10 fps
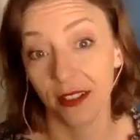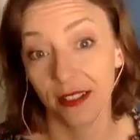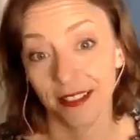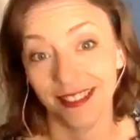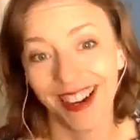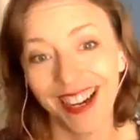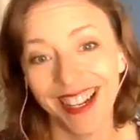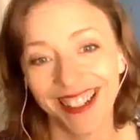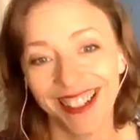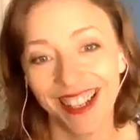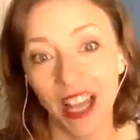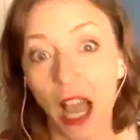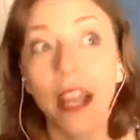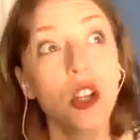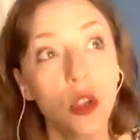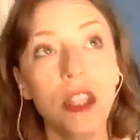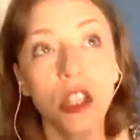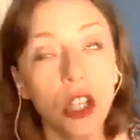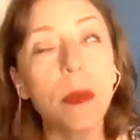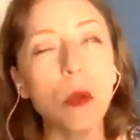I don't know how it's gonna go, right?
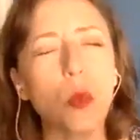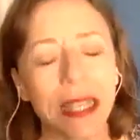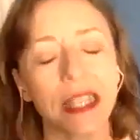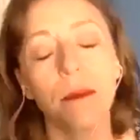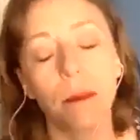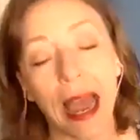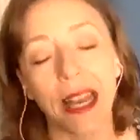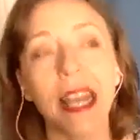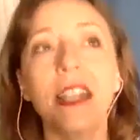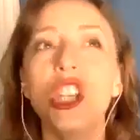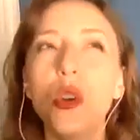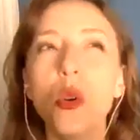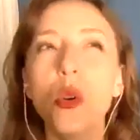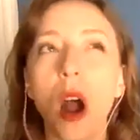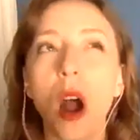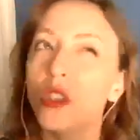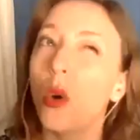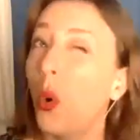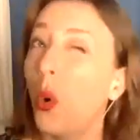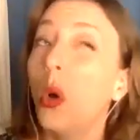This could be really bad. And
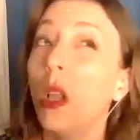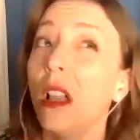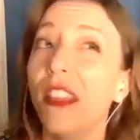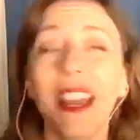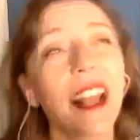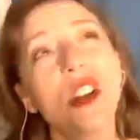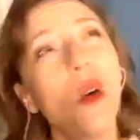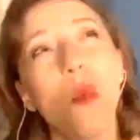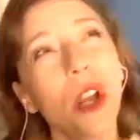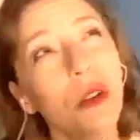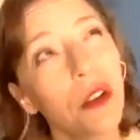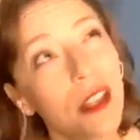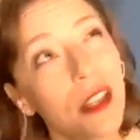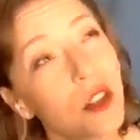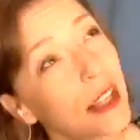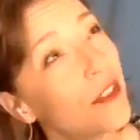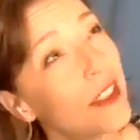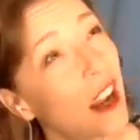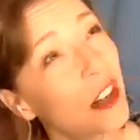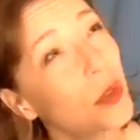you are so cool that I don't want you to think of
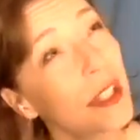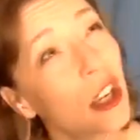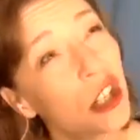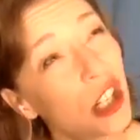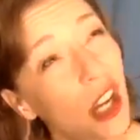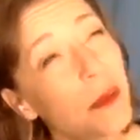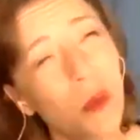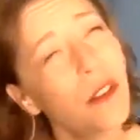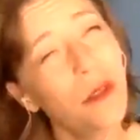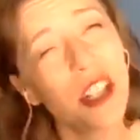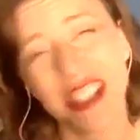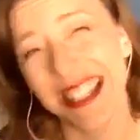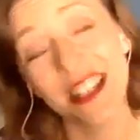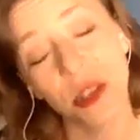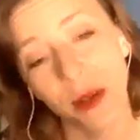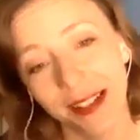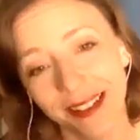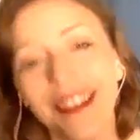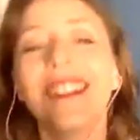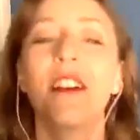yourself as not doing a good job. So what if we just didn't do
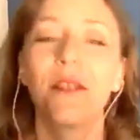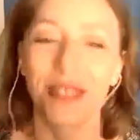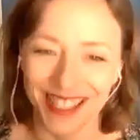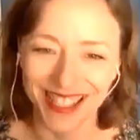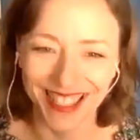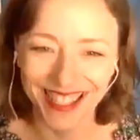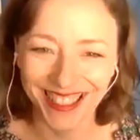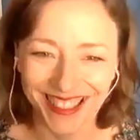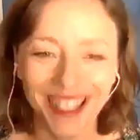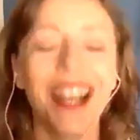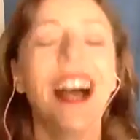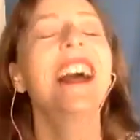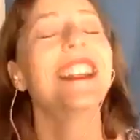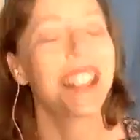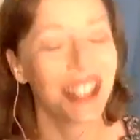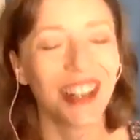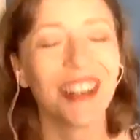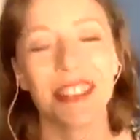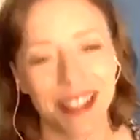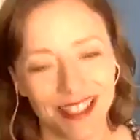it? Love resistance.
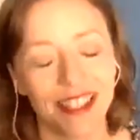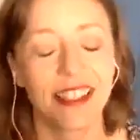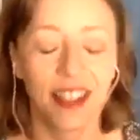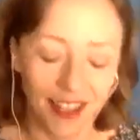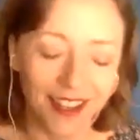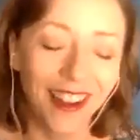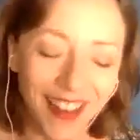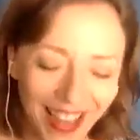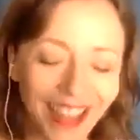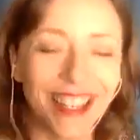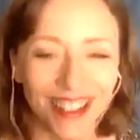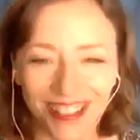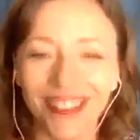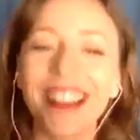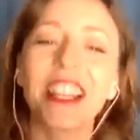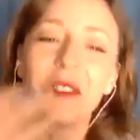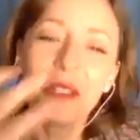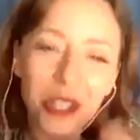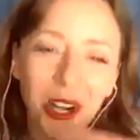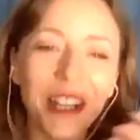Dear resistance. Oh, okay, I hear you, right? Like you
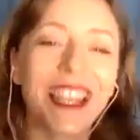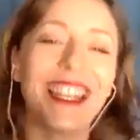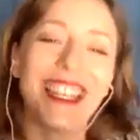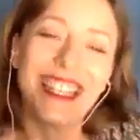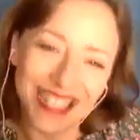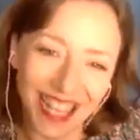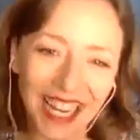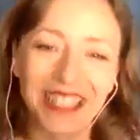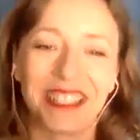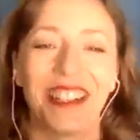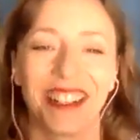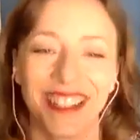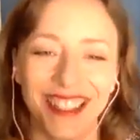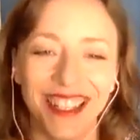start getting in dialogue.